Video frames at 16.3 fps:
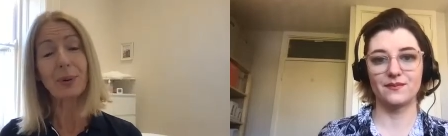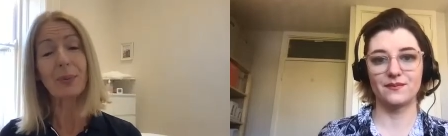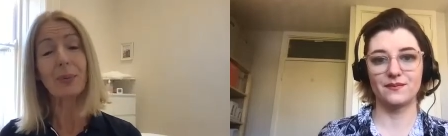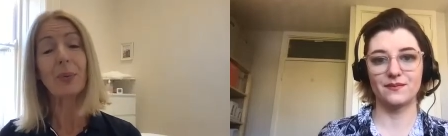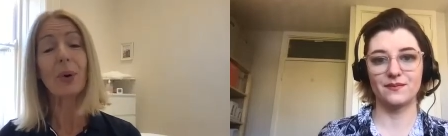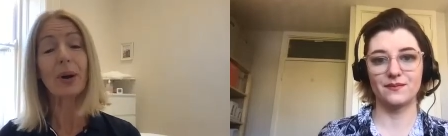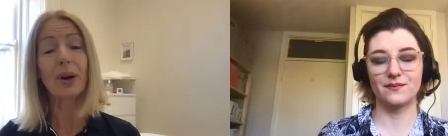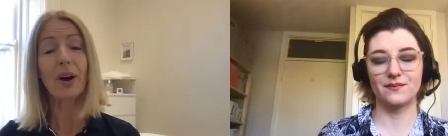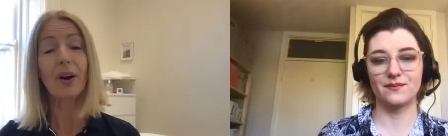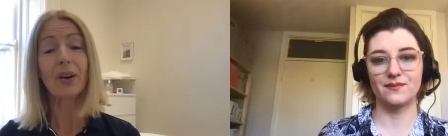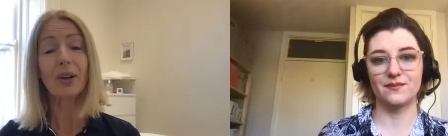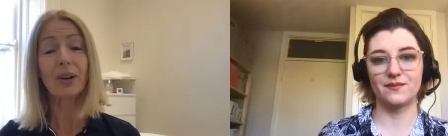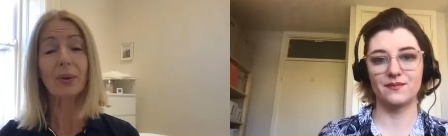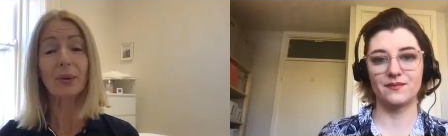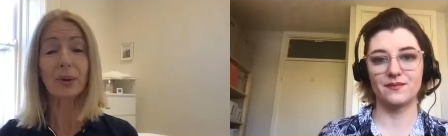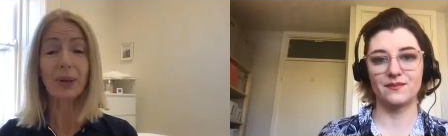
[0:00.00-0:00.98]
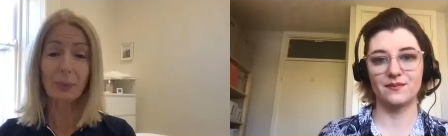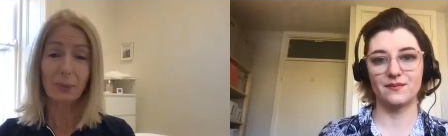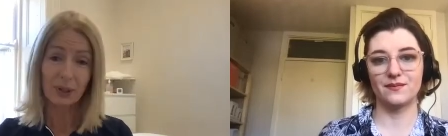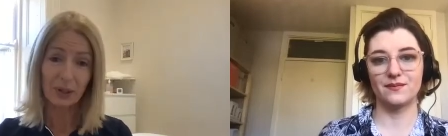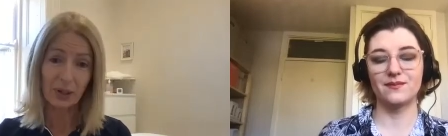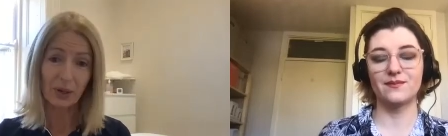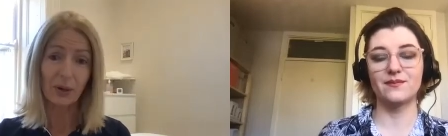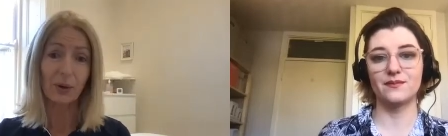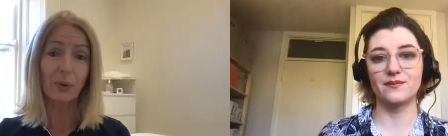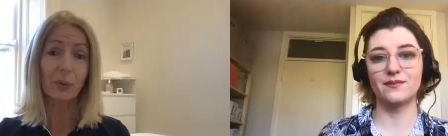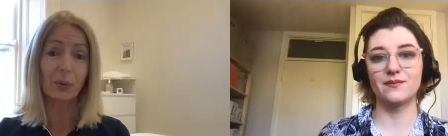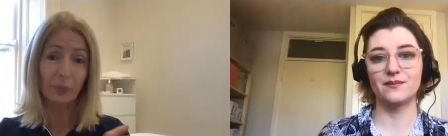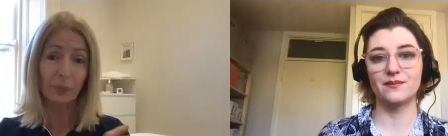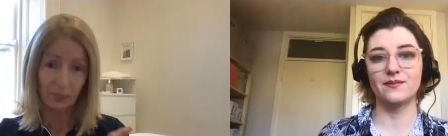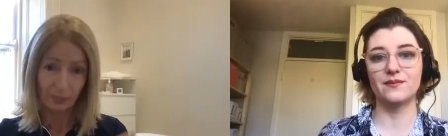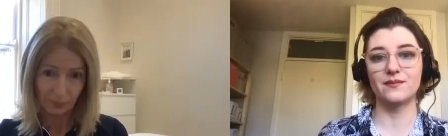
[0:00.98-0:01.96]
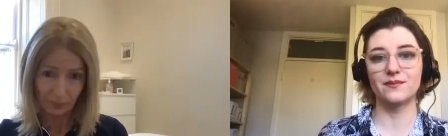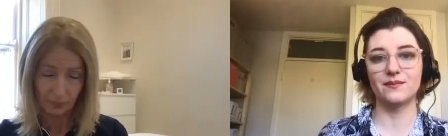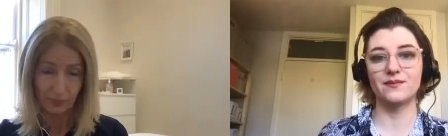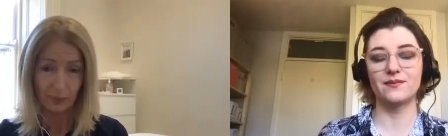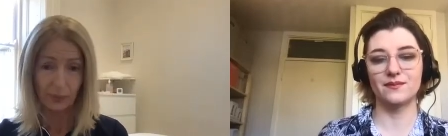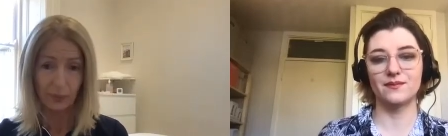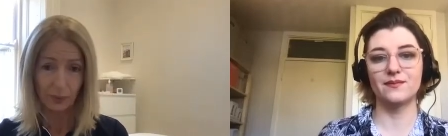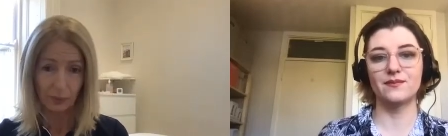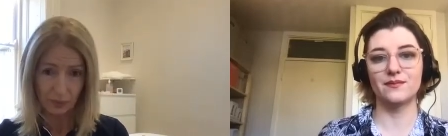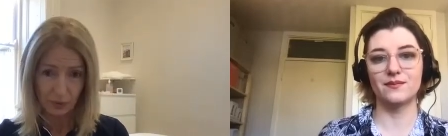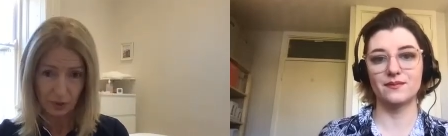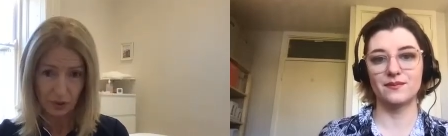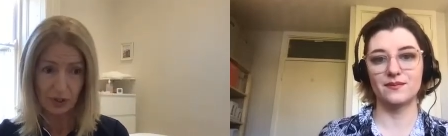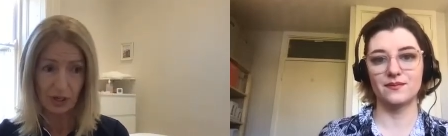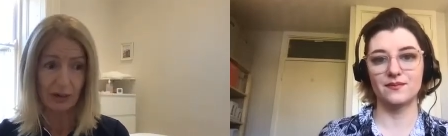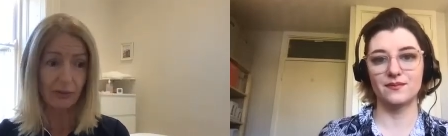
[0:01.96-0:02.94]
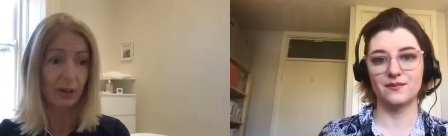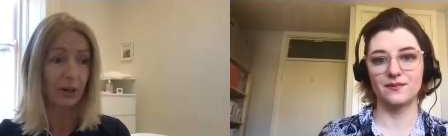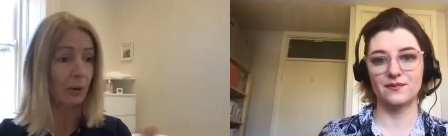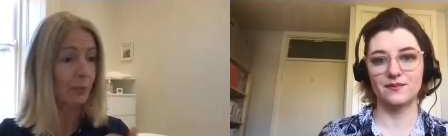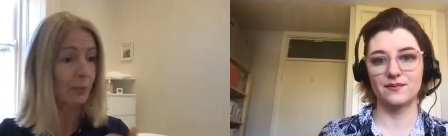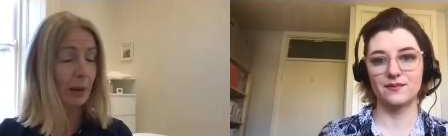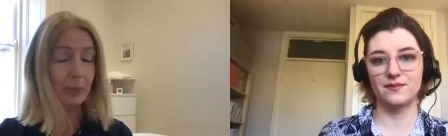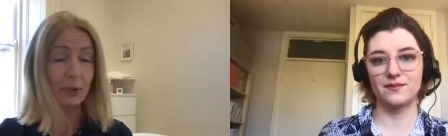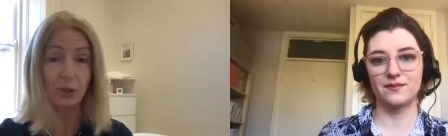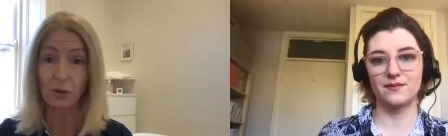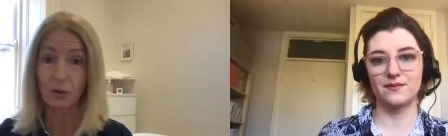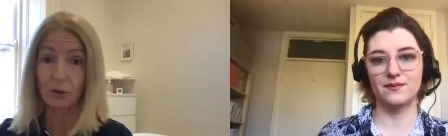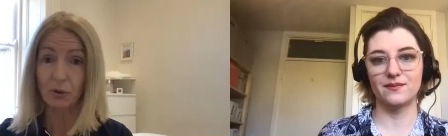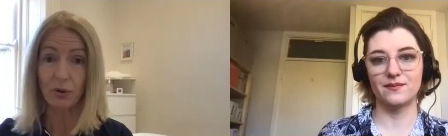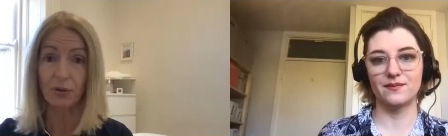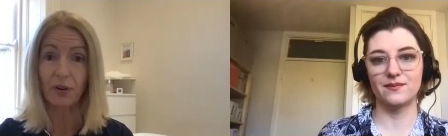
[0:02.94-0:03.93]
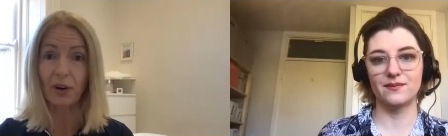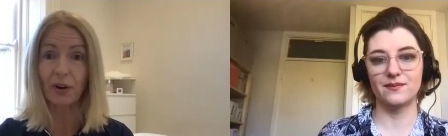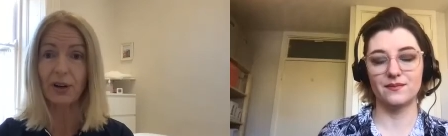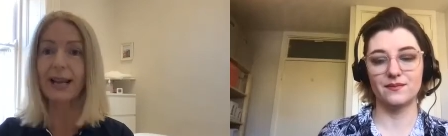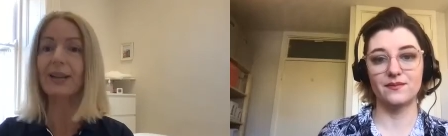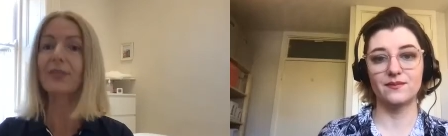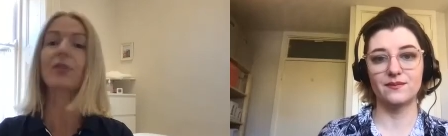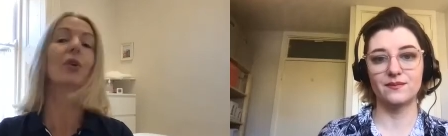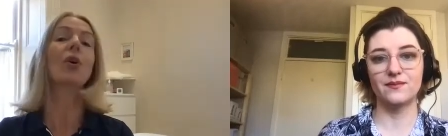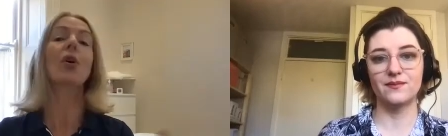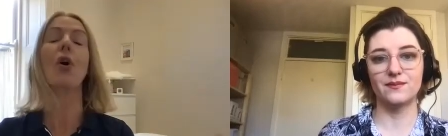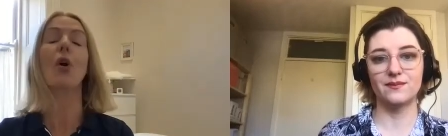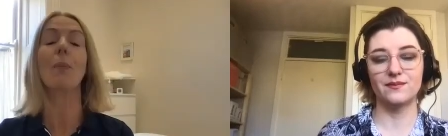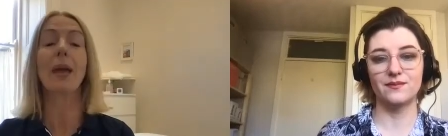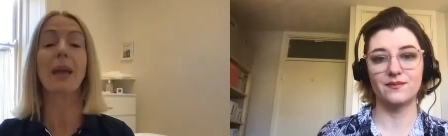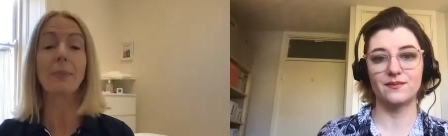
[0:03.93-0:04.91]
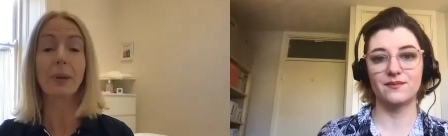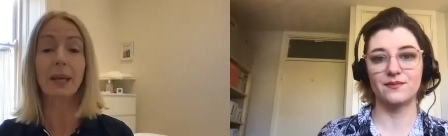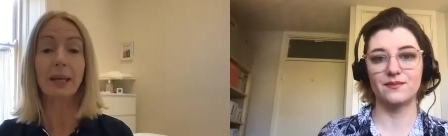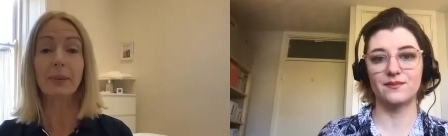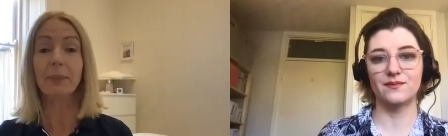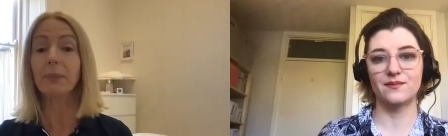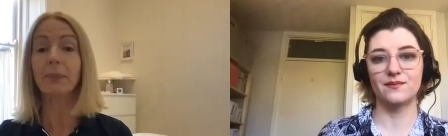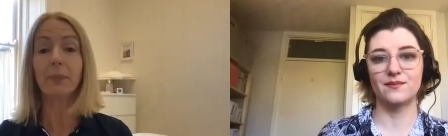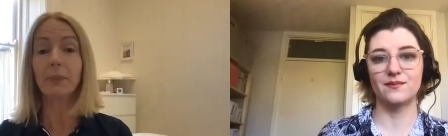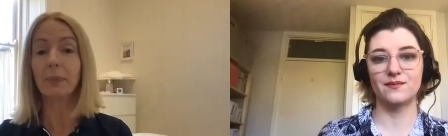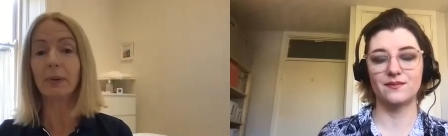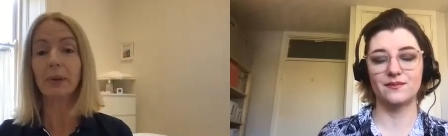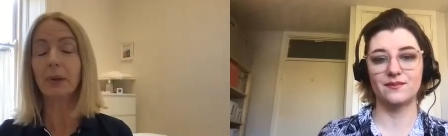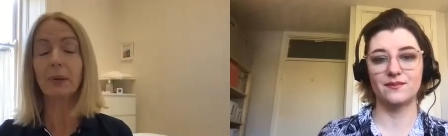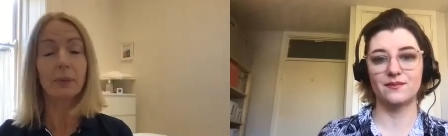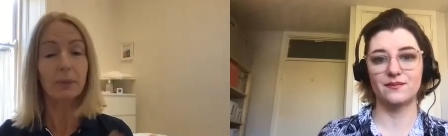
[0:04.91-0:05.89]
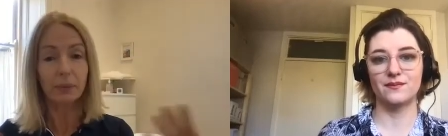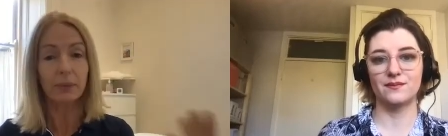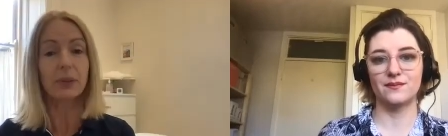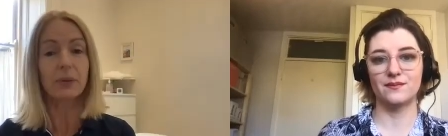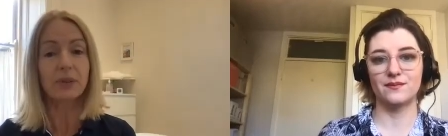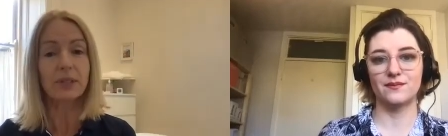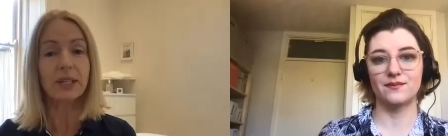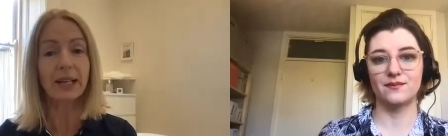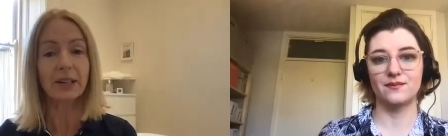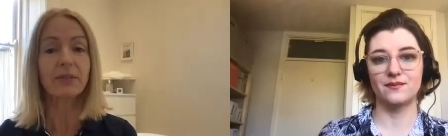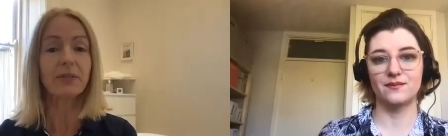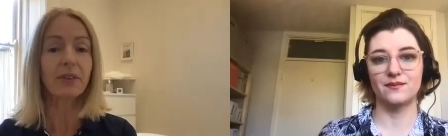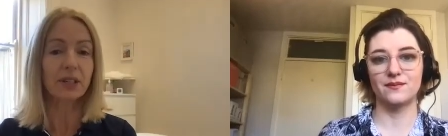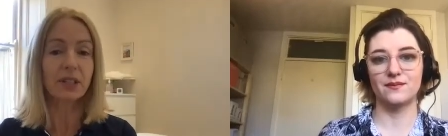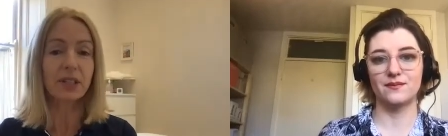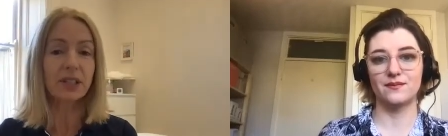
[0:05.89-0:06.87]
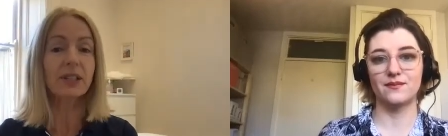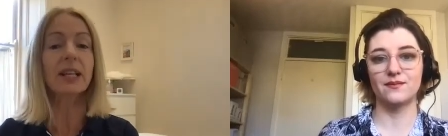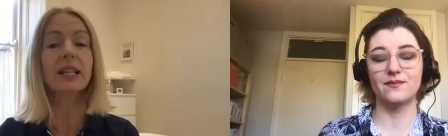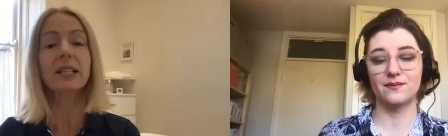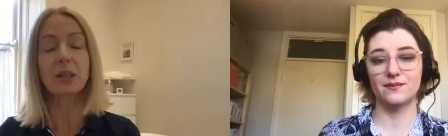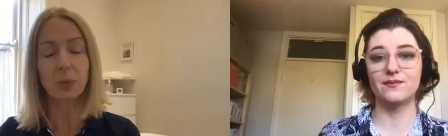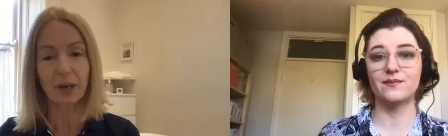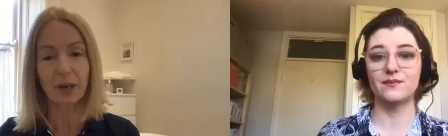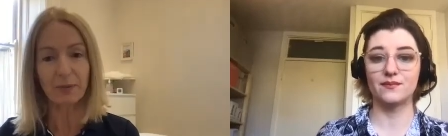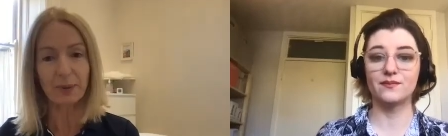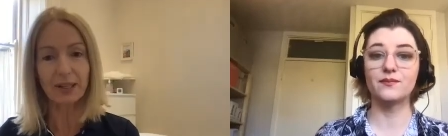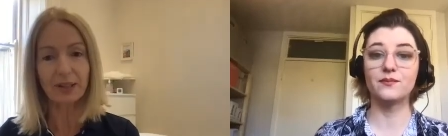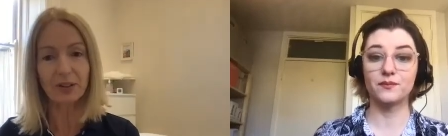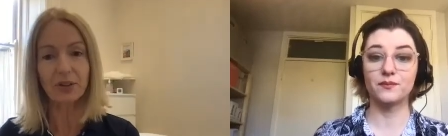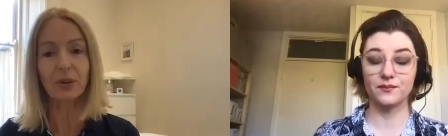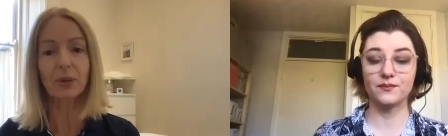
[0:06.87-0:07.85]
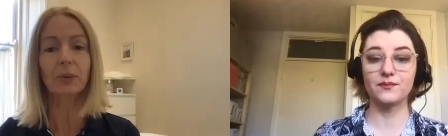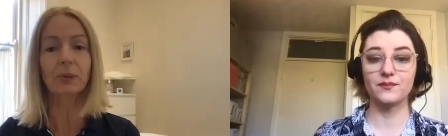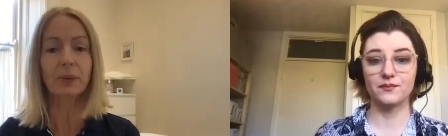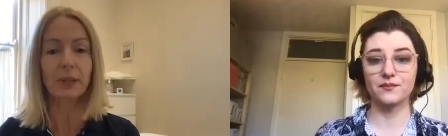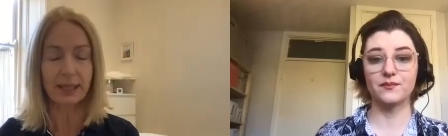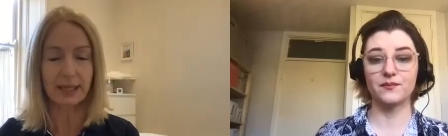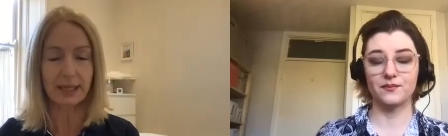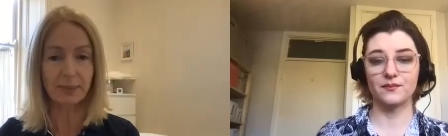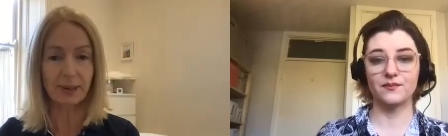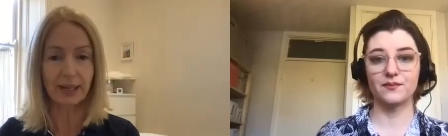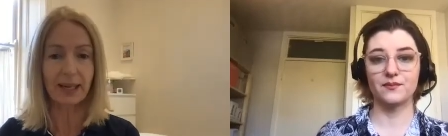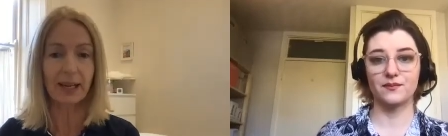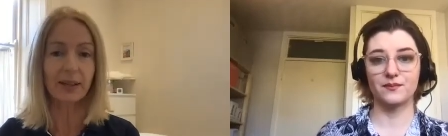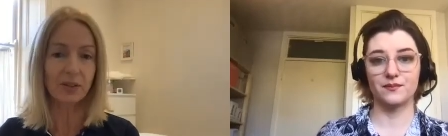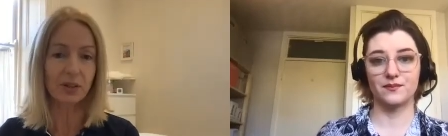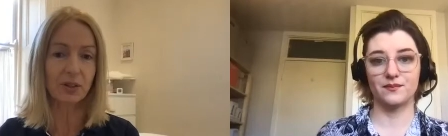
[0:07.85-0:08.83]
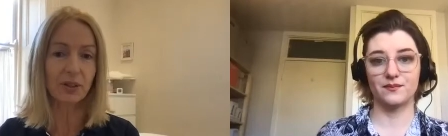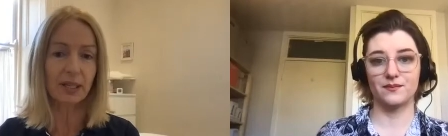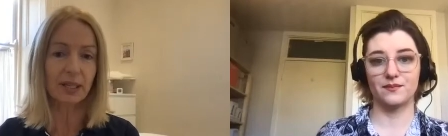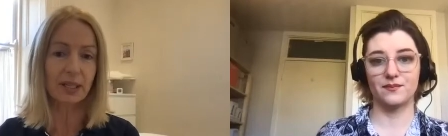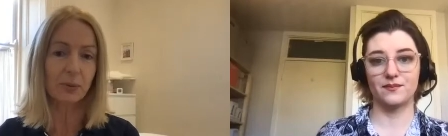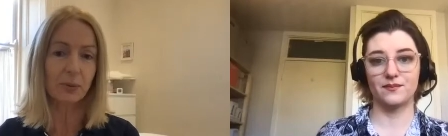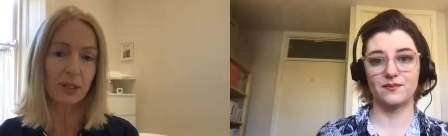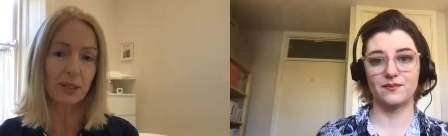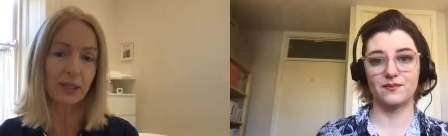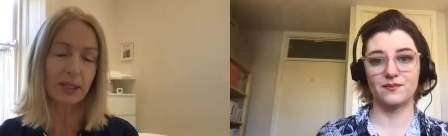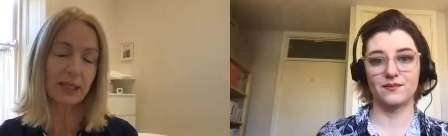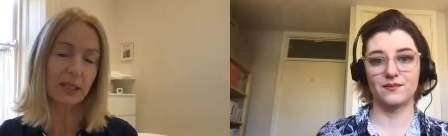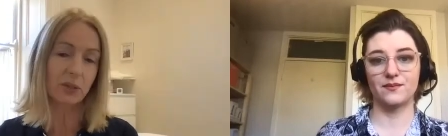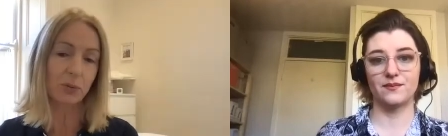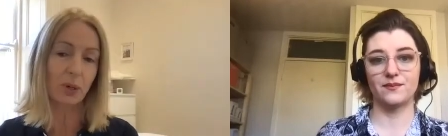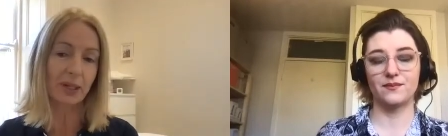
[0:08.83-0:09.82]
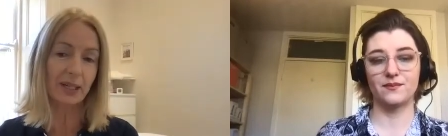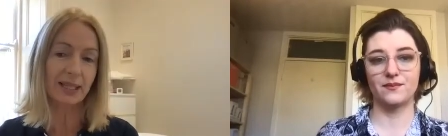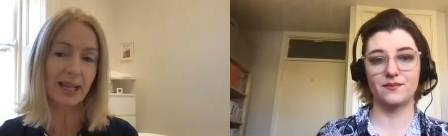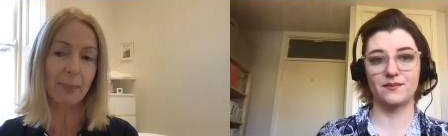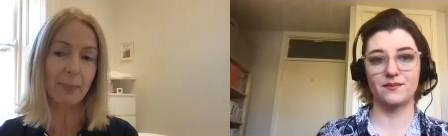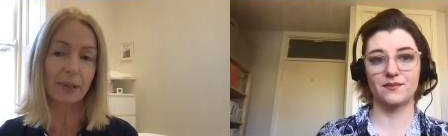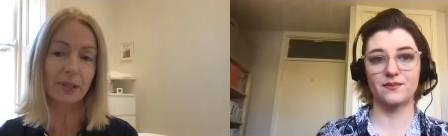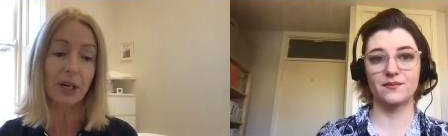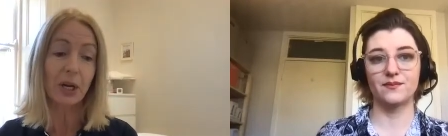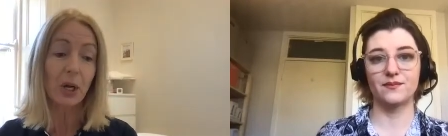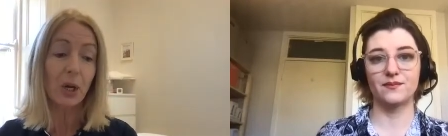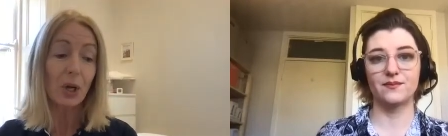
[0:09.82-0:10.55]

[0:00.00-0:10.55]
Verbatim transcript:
Speaker 1: but what are you? Okay, we know, you know, just generally, or maybe through the referral letter, or maybe you've said it first. This is what I've been through. This is my cancer. This is what this is what has happened.